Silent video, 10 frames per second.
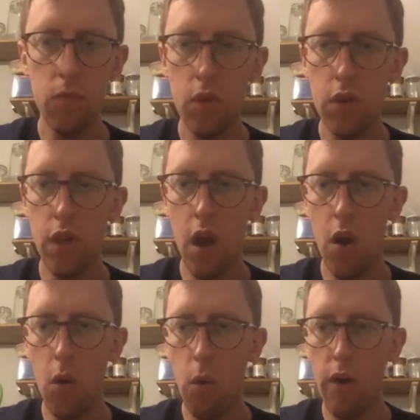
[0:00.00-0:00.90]
No
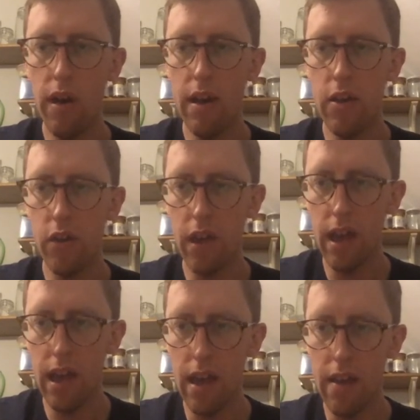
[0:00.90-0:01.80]
worries
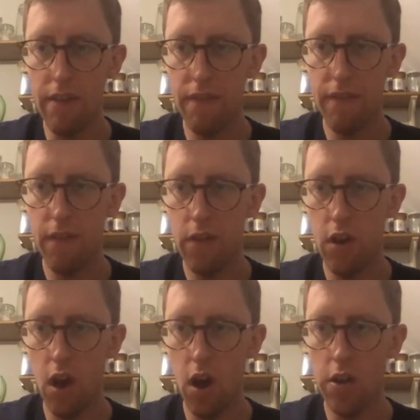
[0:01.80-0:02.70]
if
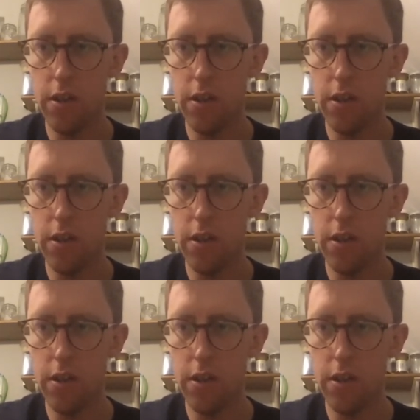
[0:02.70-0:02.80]
not,